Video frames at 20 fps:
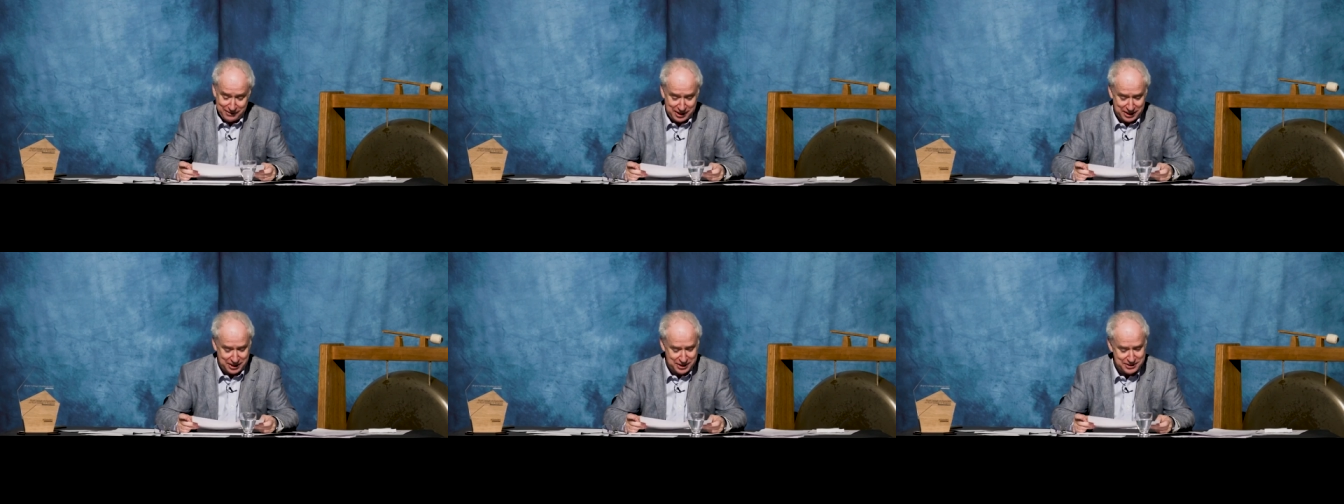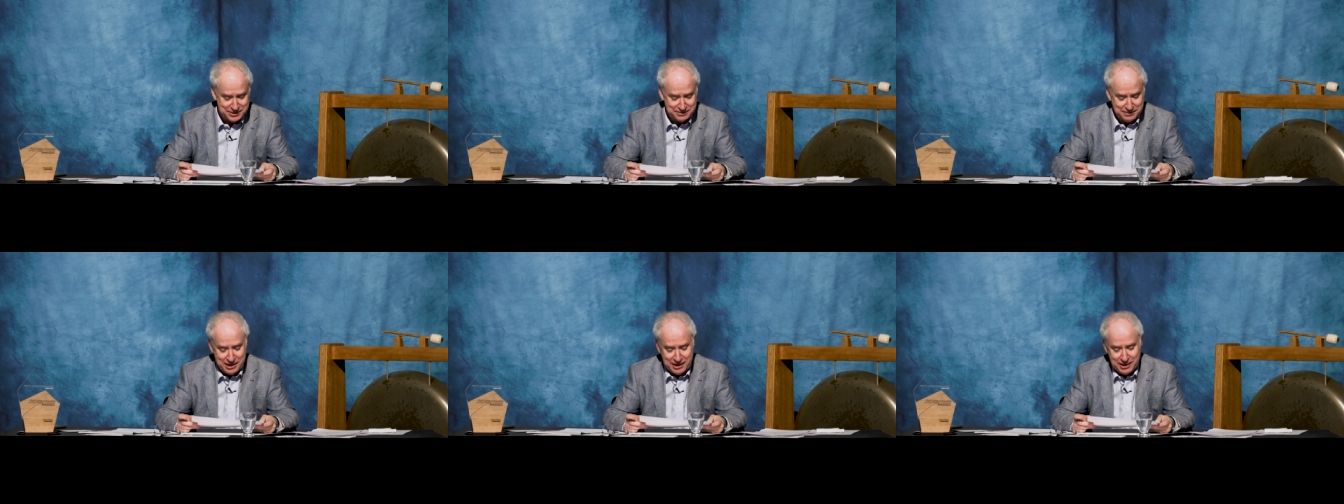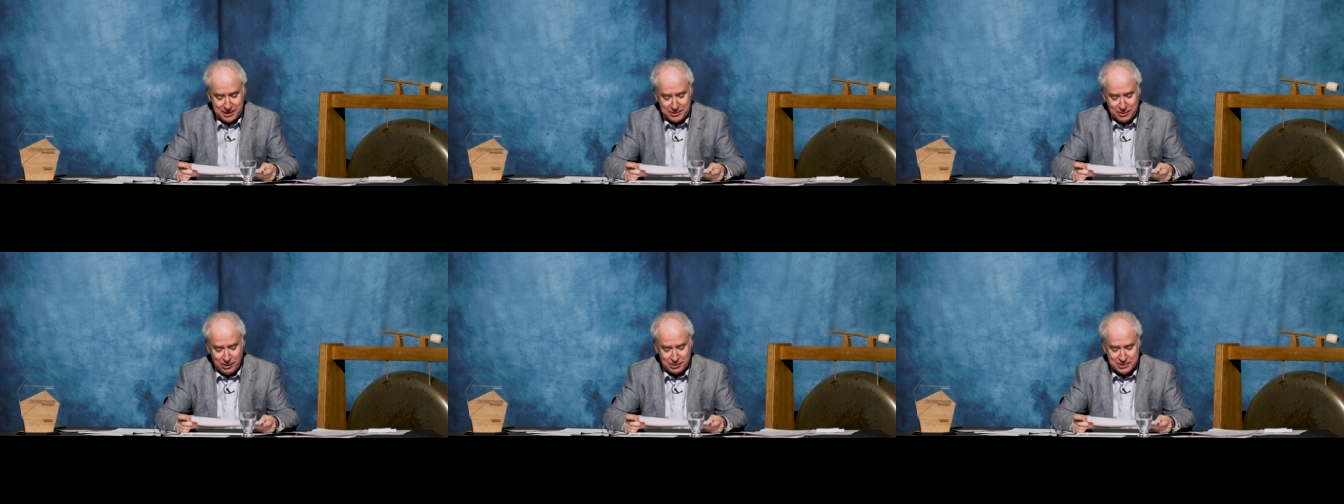very good.
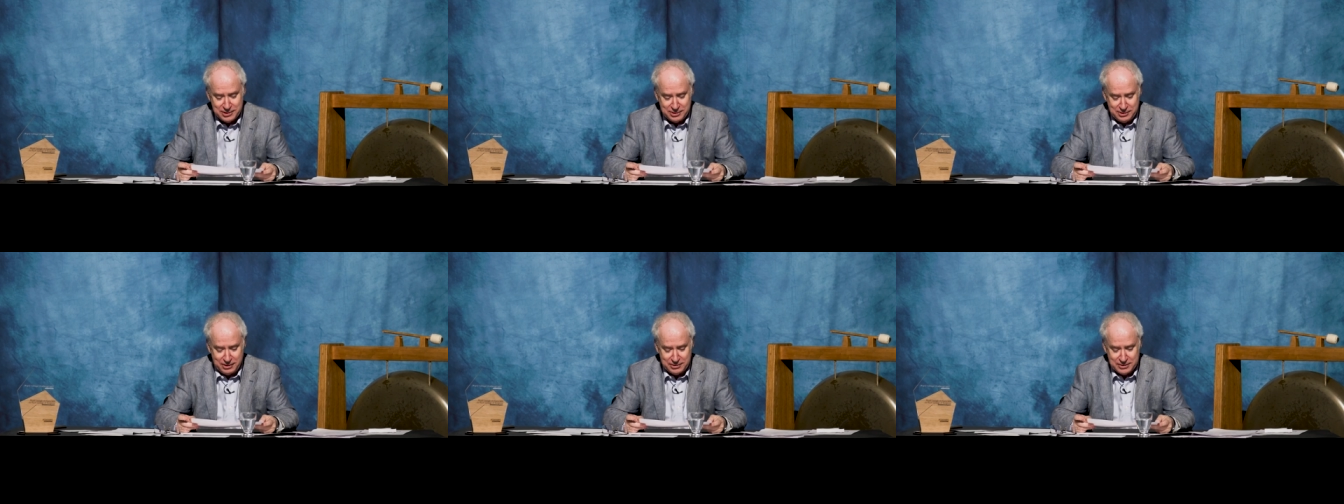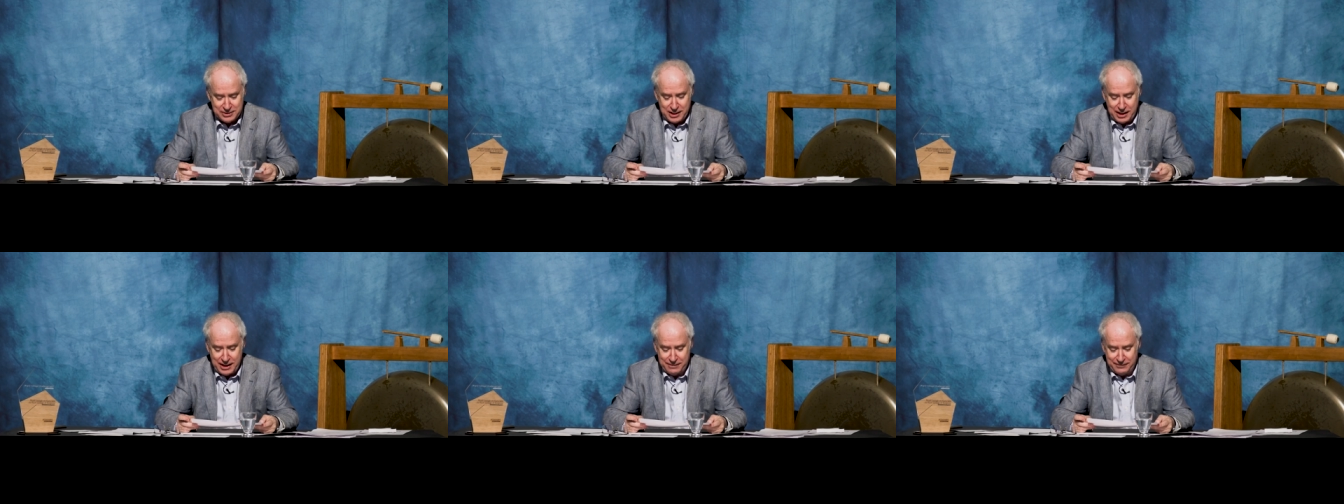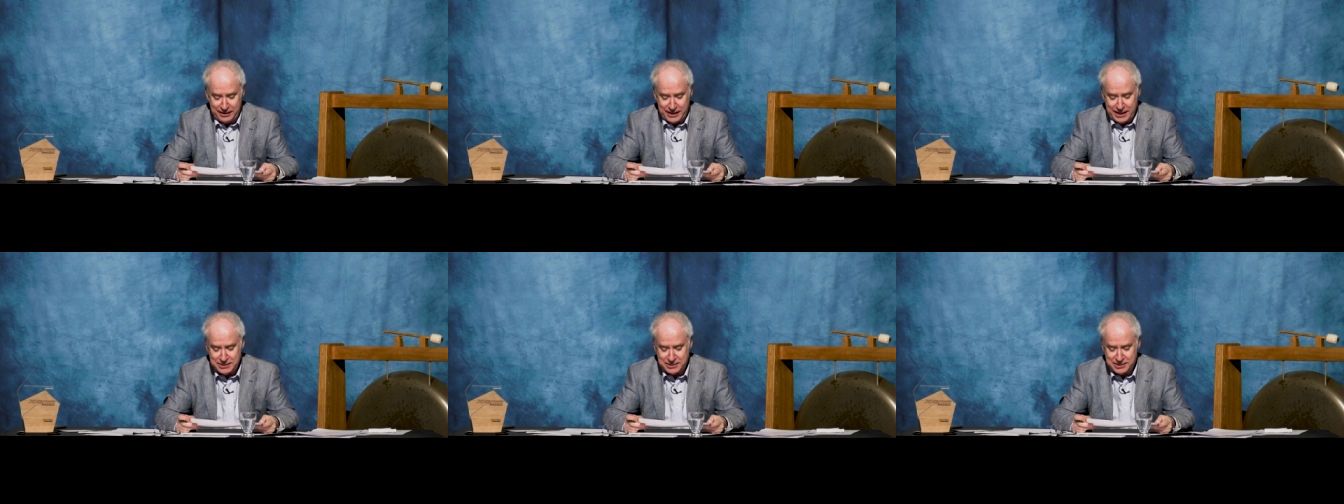Doctor, doctor, I
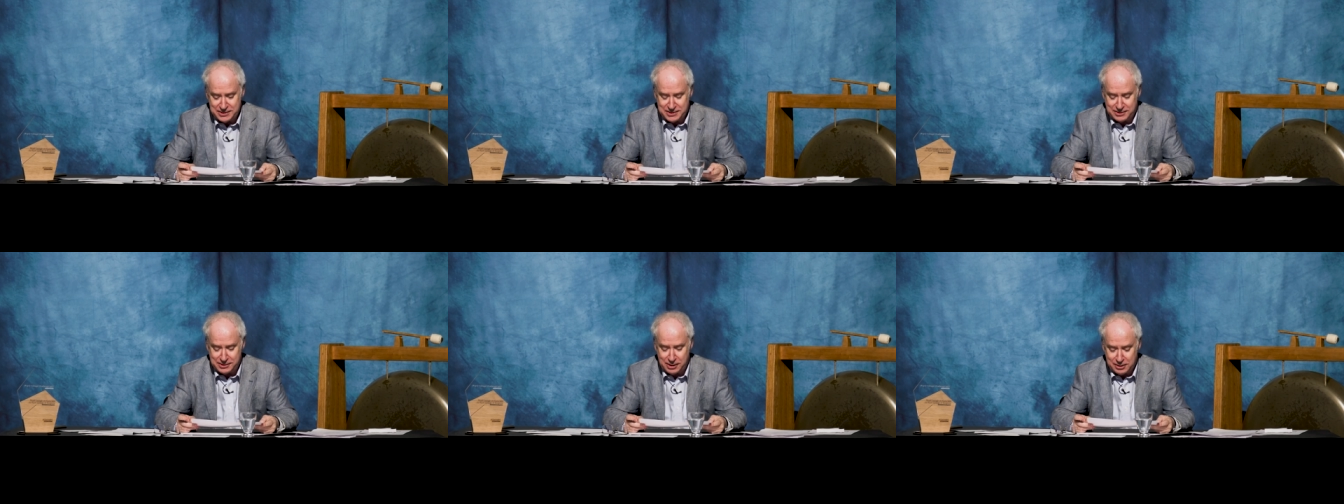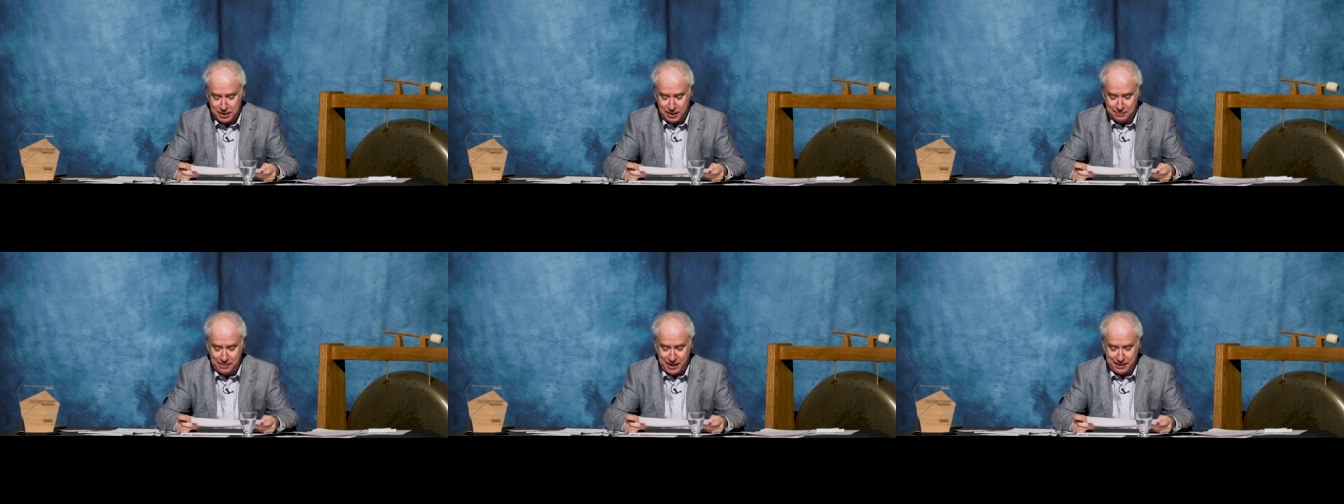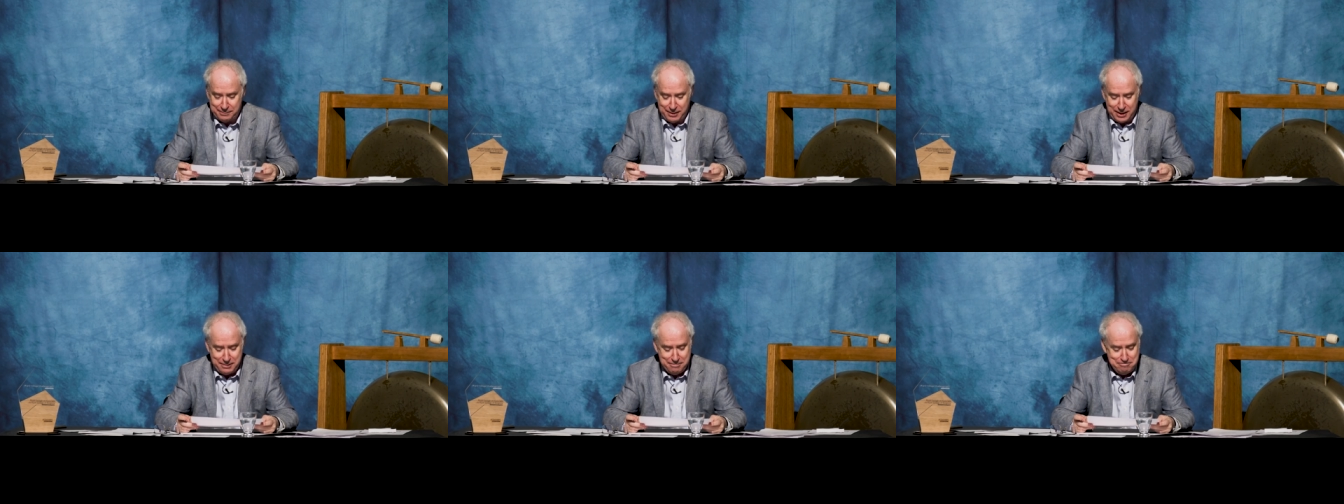have a letter stuck up
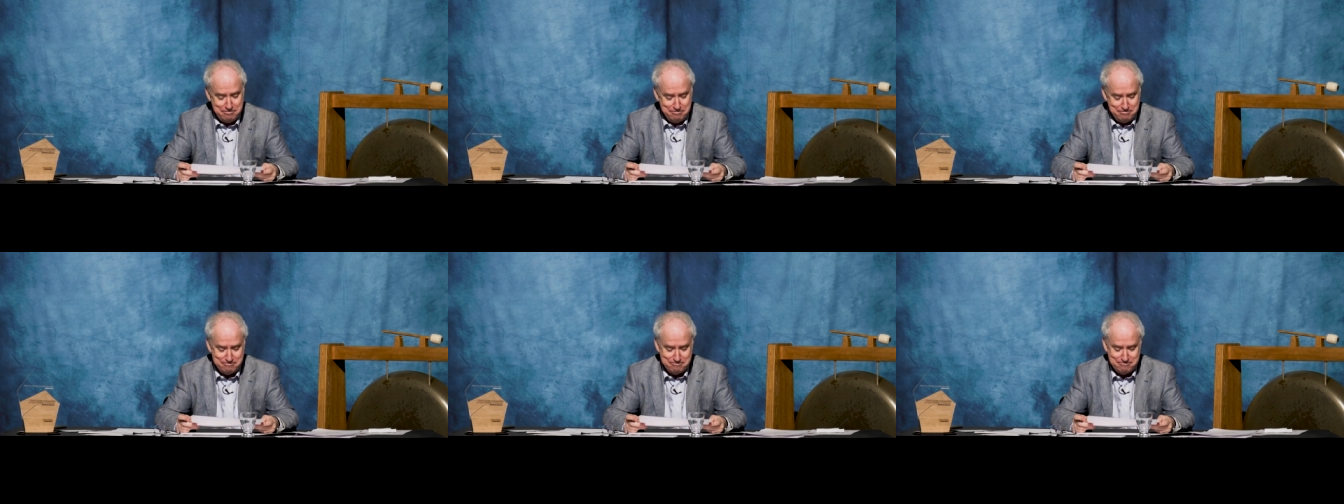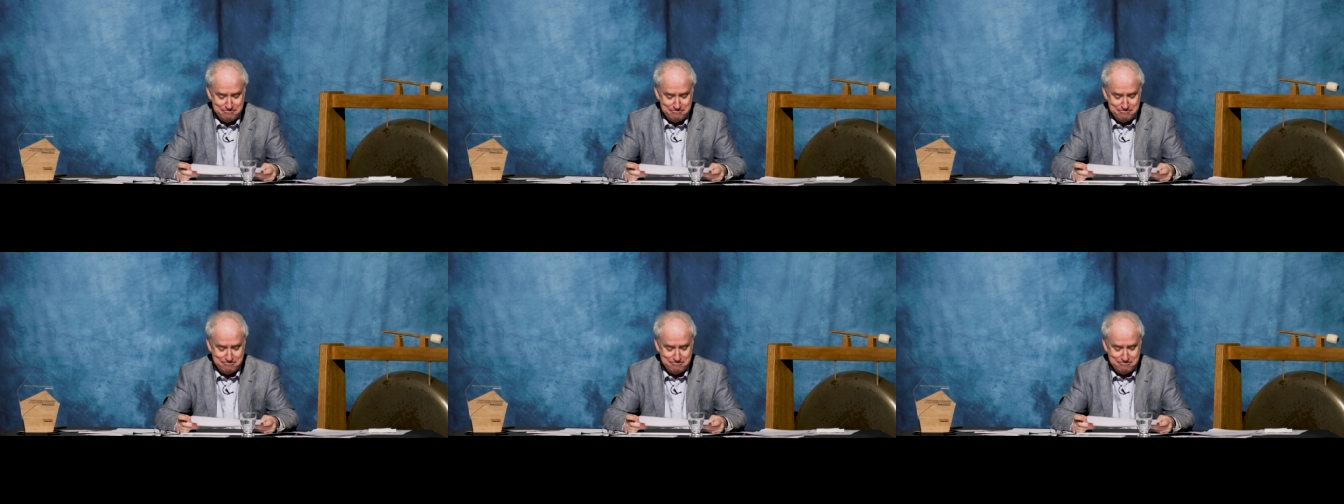my bum.